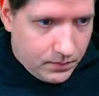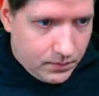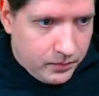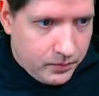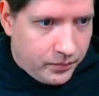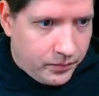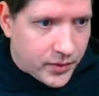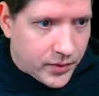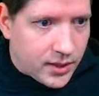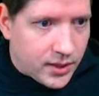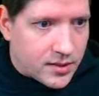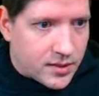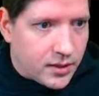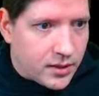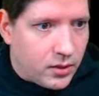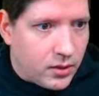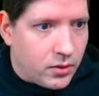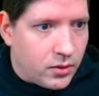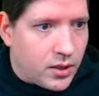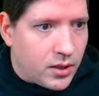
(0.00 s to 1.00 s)
And
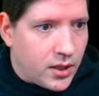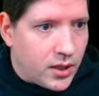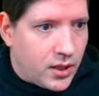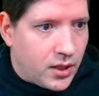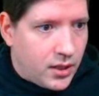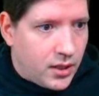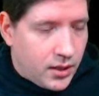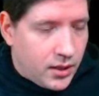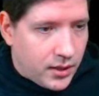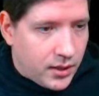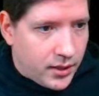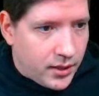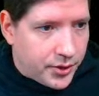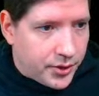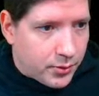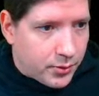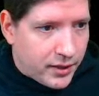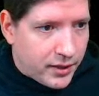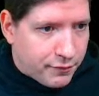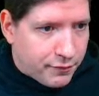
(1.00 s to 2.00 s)
so the
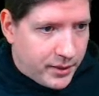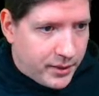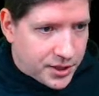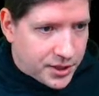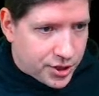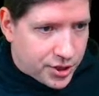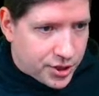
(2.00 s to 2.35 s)
ref matches,